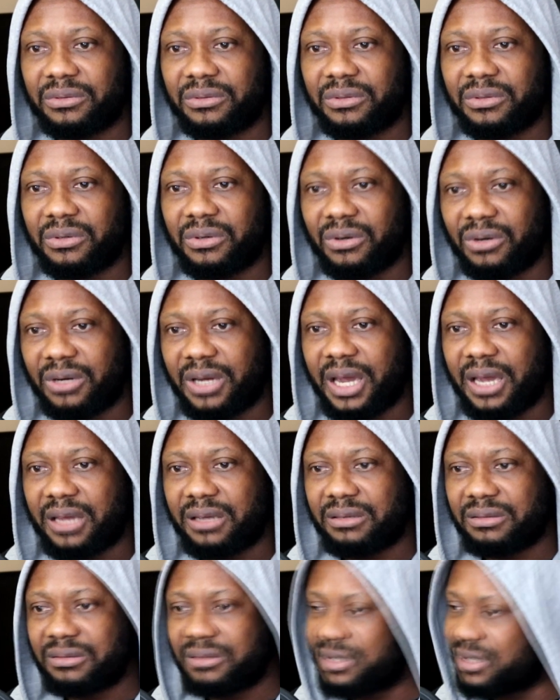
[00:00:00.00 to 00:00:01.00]
Okay,
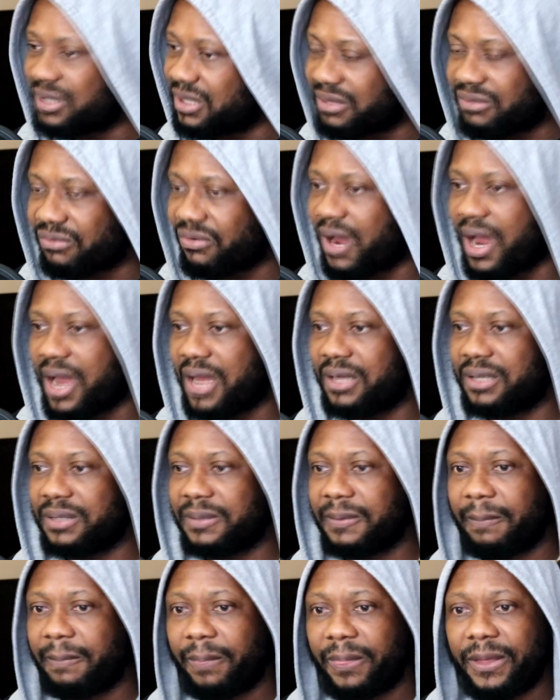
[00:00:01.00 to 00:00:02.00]
this is fire.
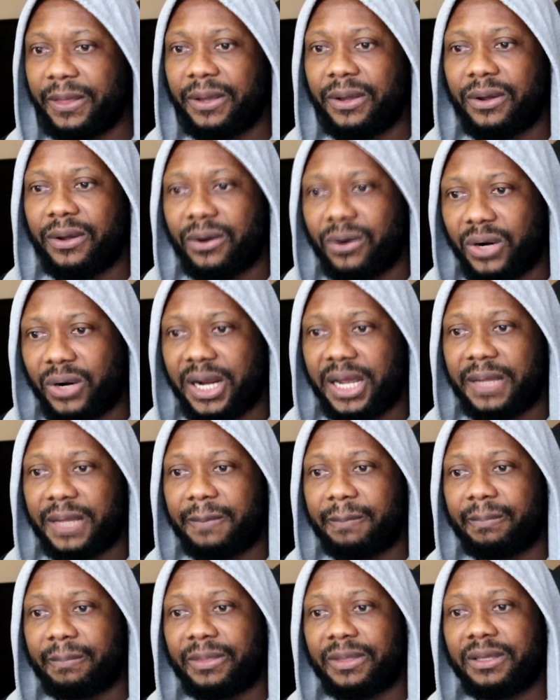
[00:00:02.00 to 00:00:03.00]
All right,
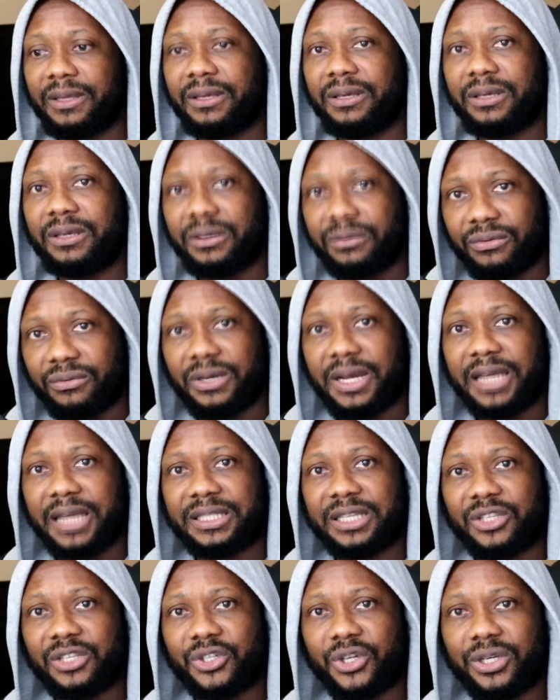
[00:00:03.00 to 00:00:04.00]
if you guys
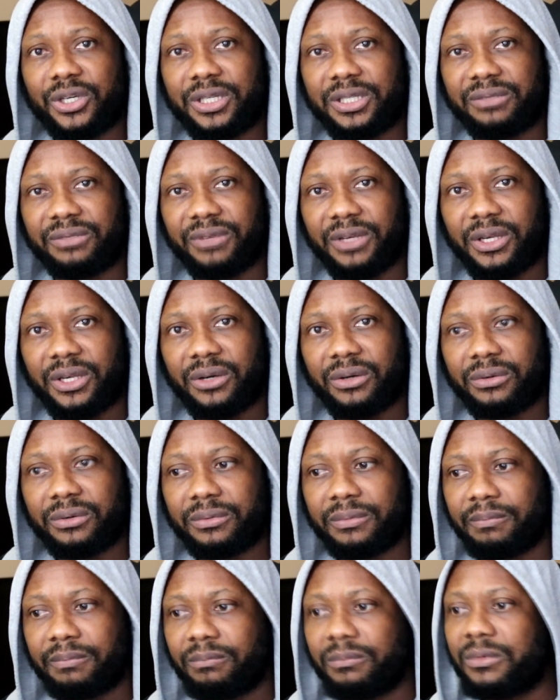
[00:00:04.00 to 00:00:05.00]
enjoyed this video,
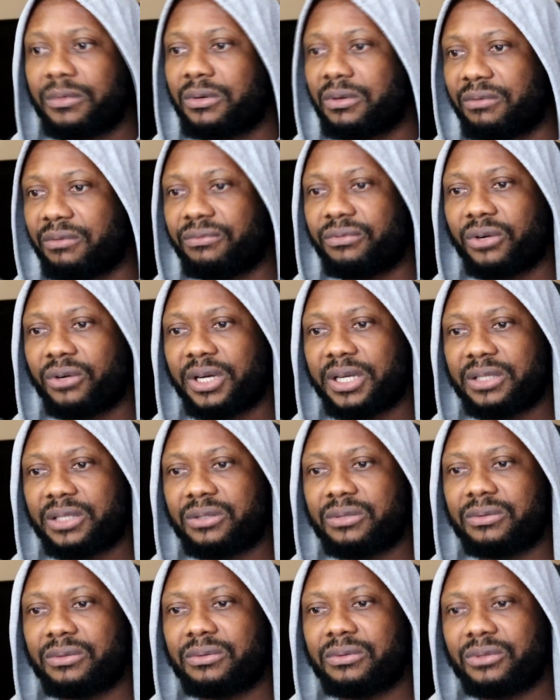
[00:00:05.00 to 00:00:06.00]
don't forget
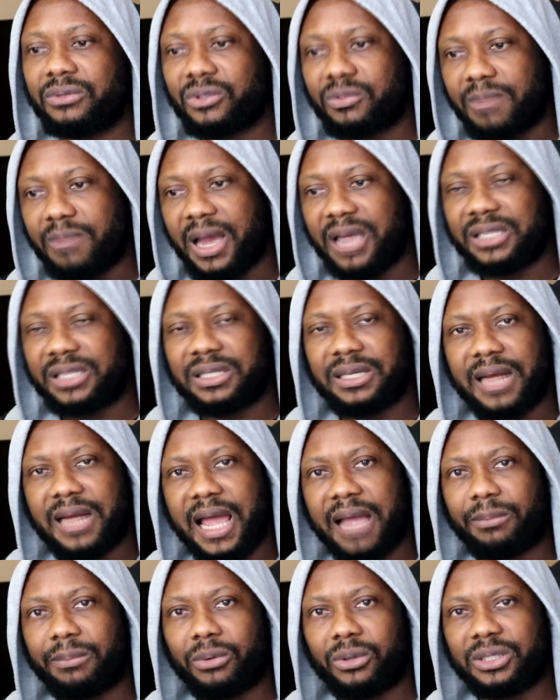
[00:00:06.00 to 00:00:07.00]
to smash the like
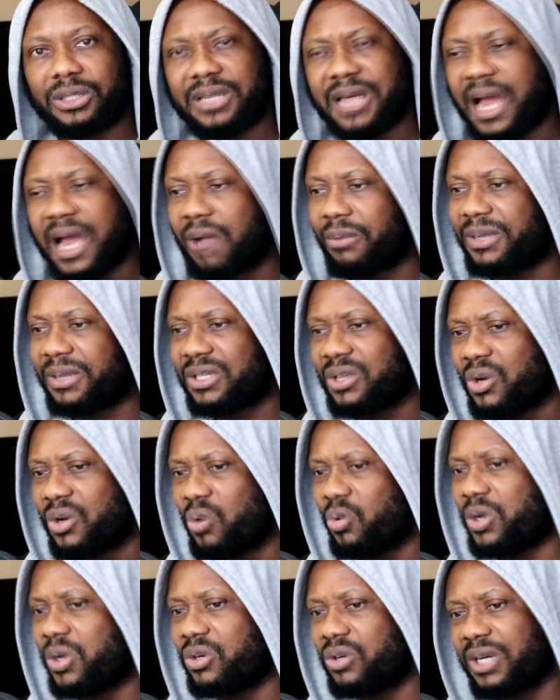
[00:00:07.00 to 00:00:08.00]
button. How many? We're
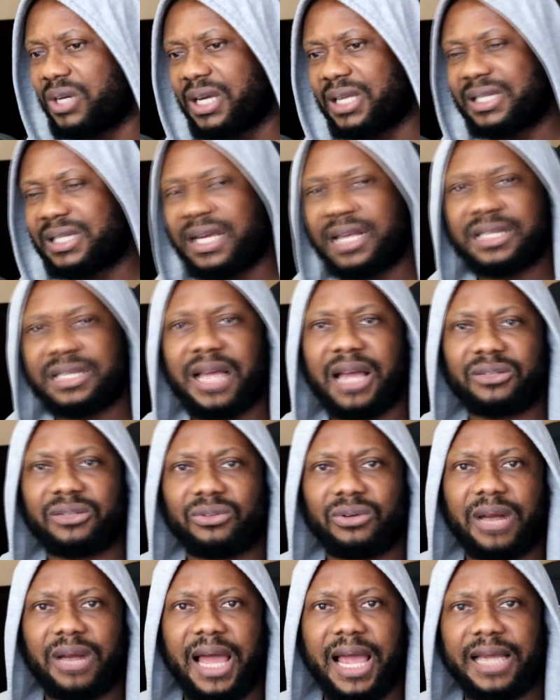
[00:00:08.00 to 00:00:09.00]
gonna get 10,000
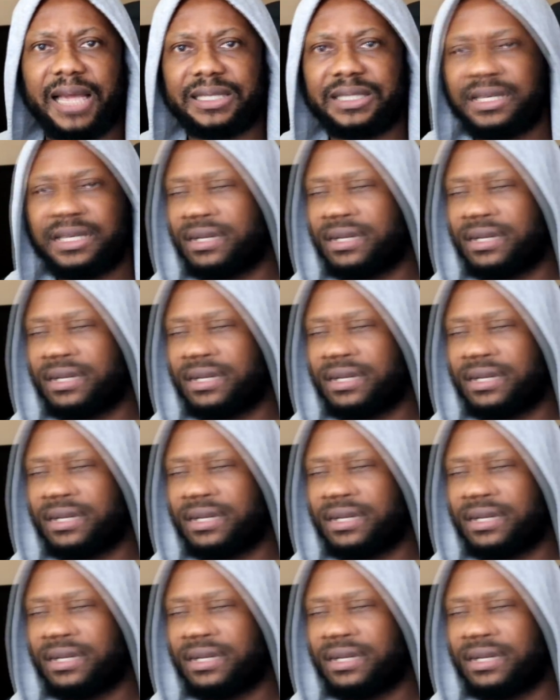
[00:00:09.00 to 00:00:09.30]
likes.